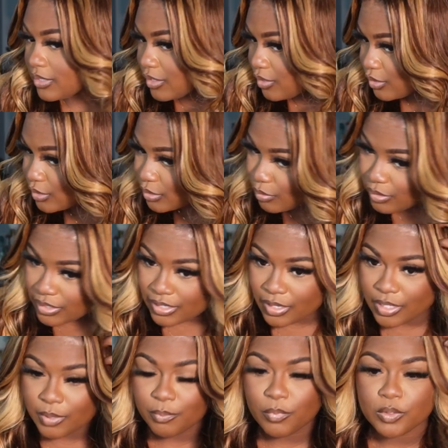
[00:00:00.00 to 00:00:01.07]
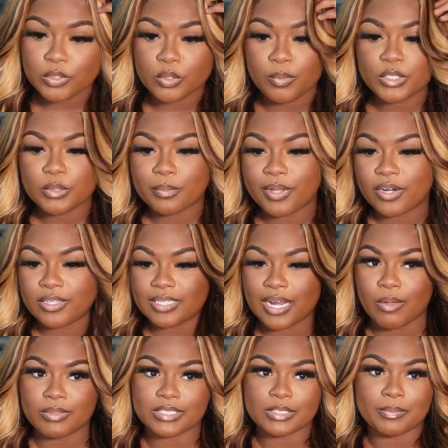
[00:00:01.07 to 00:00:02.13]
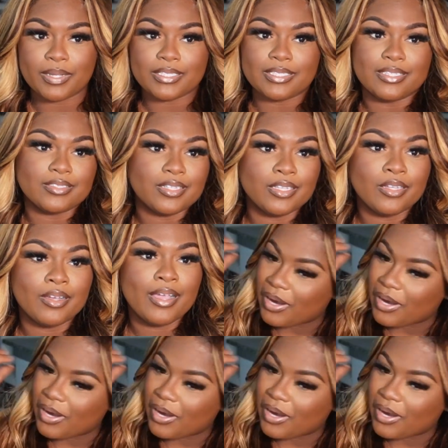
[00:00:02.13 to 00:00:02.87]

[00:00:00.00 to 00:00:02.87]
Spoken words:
It looks so good, so much better than I was expecting it to look.